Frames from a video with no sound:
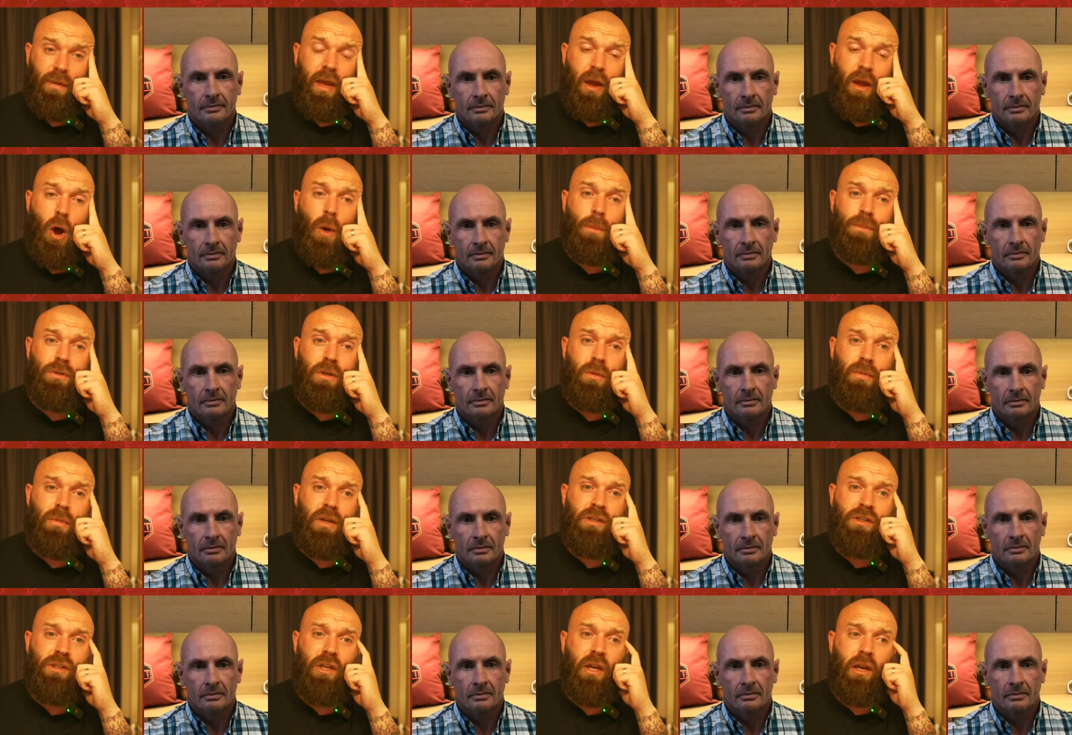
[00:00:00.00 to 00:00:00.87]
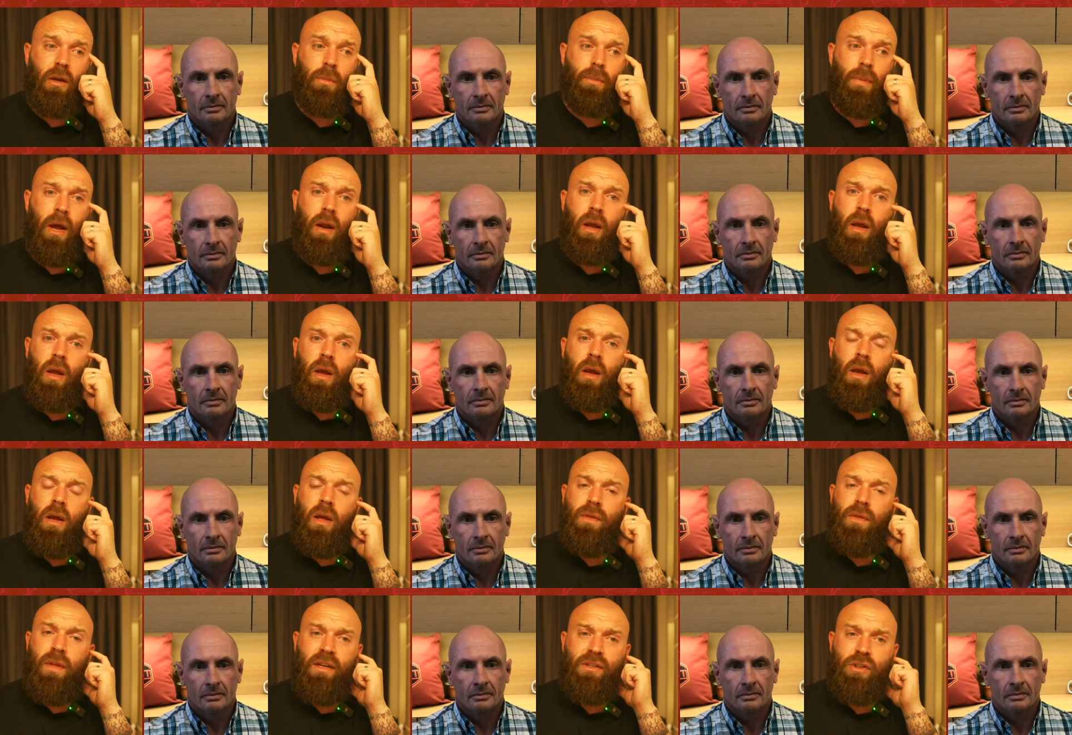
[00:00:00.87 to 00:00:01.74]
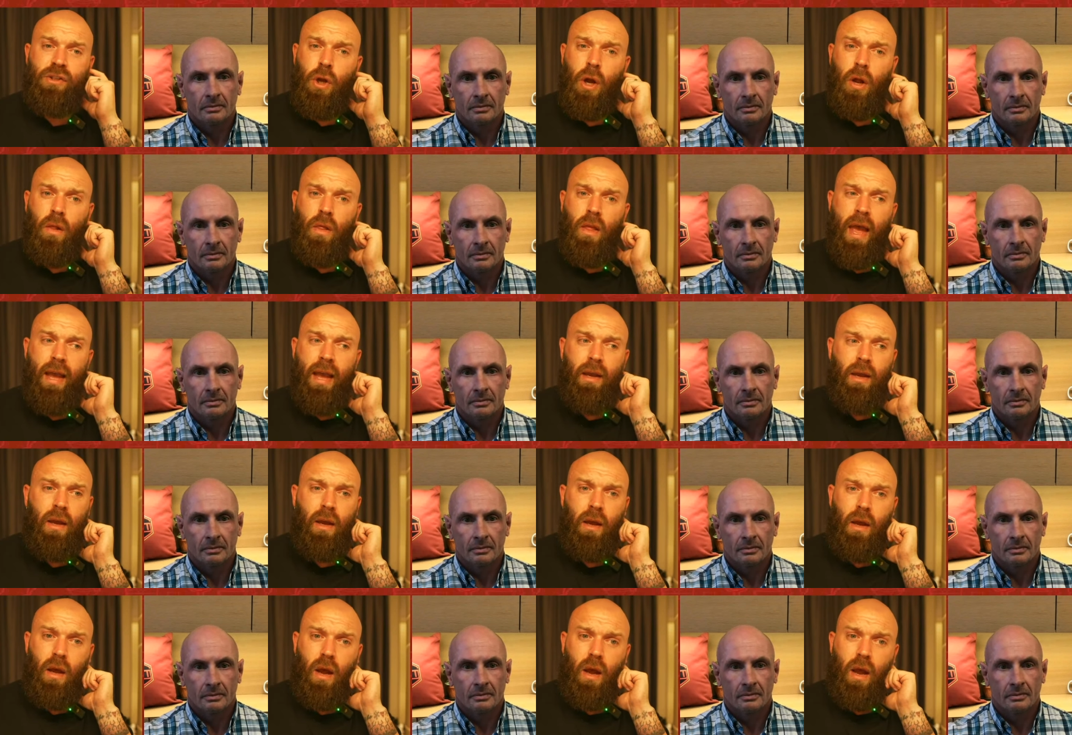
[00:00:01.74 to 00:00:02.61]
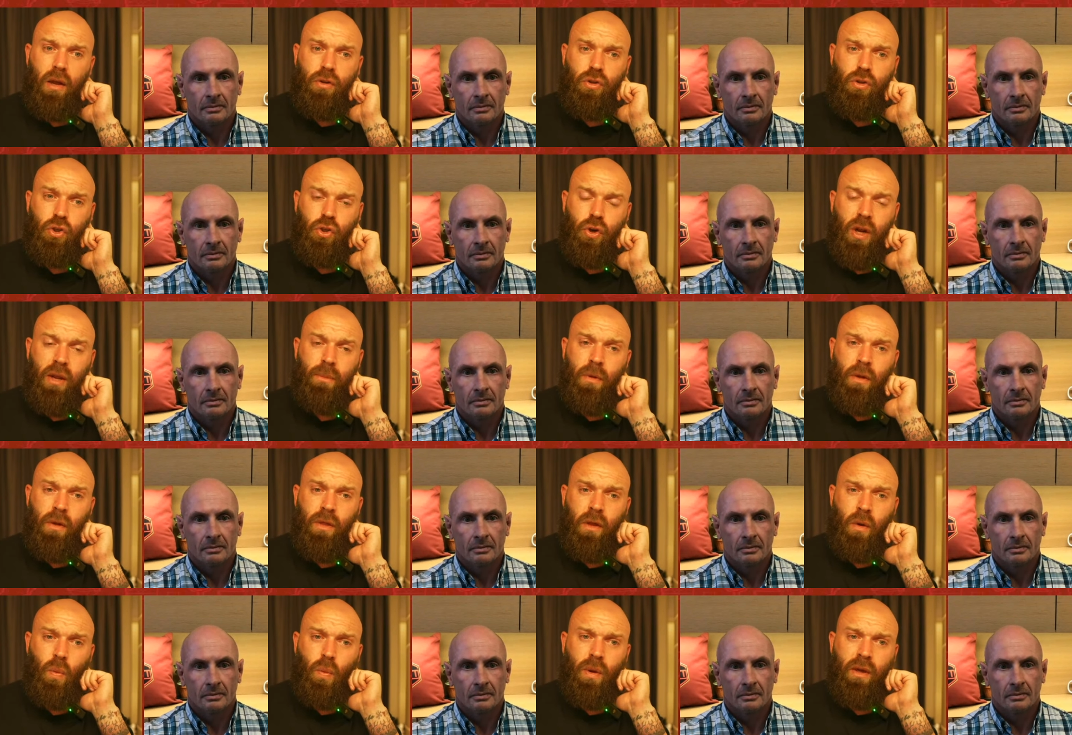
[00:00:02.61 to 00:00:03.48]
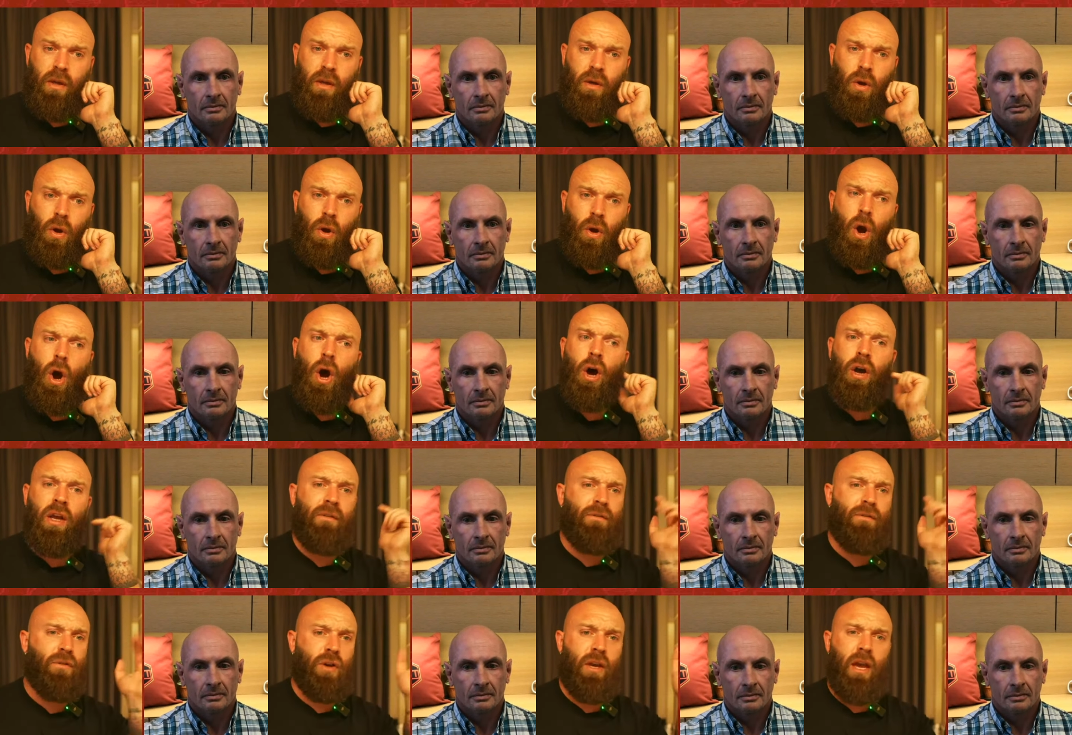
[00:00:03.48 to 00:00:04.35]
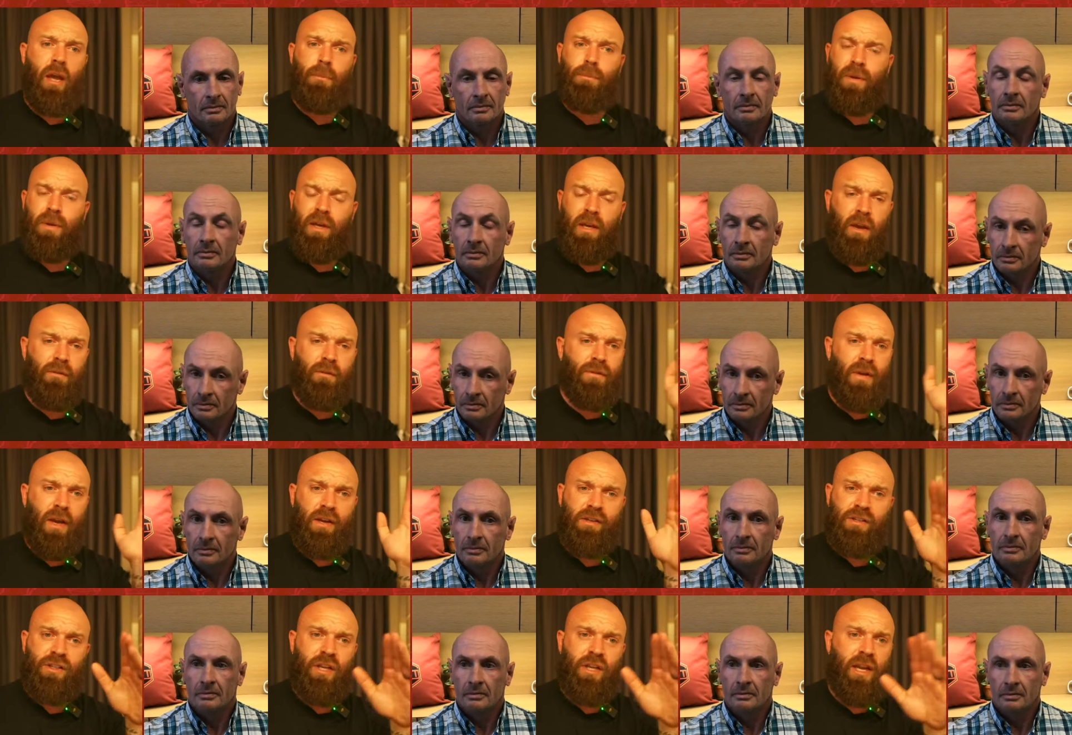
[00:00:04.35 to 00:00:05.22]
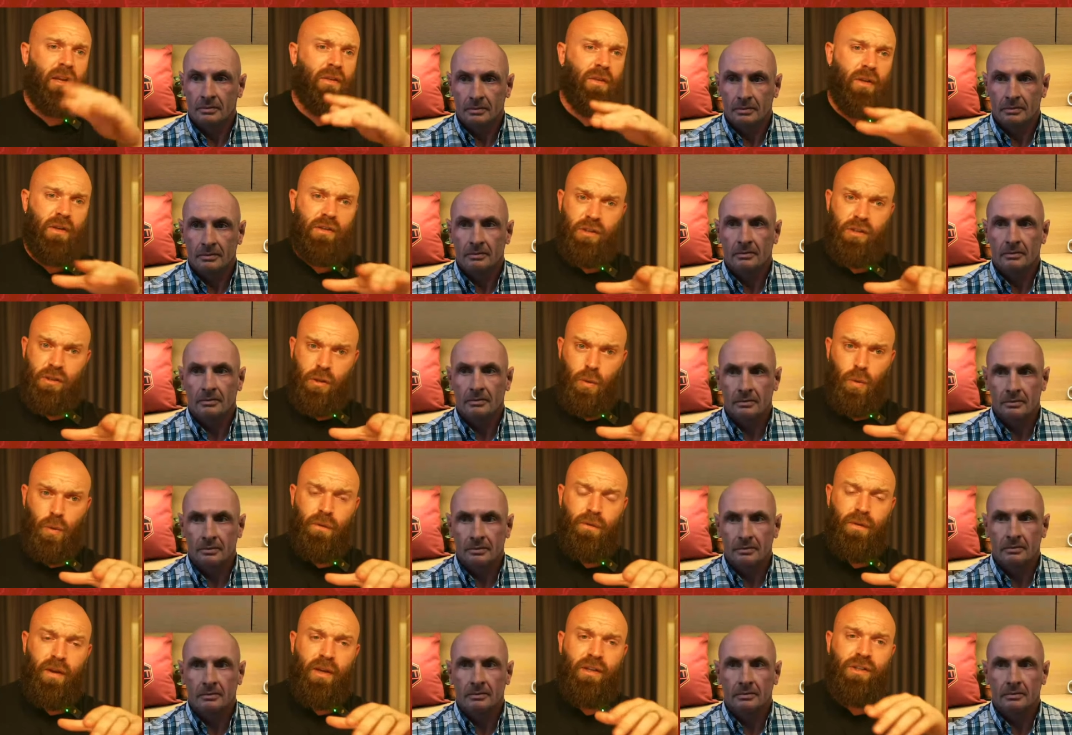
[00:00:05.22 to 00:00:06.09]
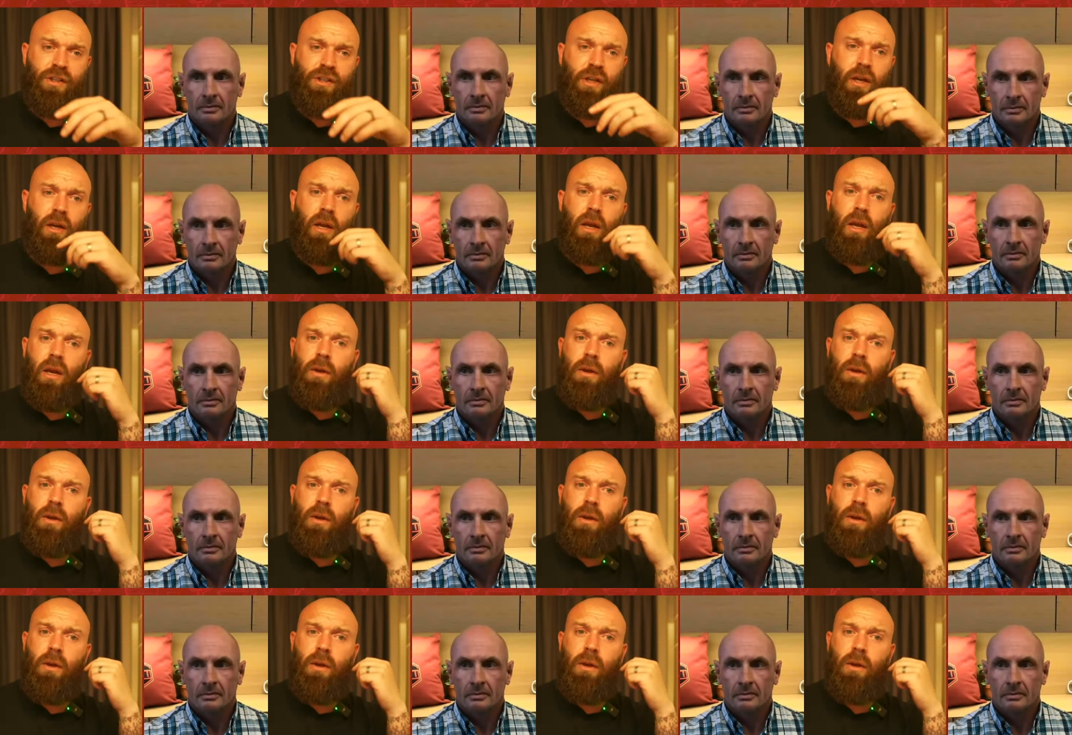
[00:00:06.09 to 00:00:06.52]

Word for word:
Speaker 1: optimistic, but there's not like a, a treatment that we can go, oh, if you get P F S, take this and it will fix it.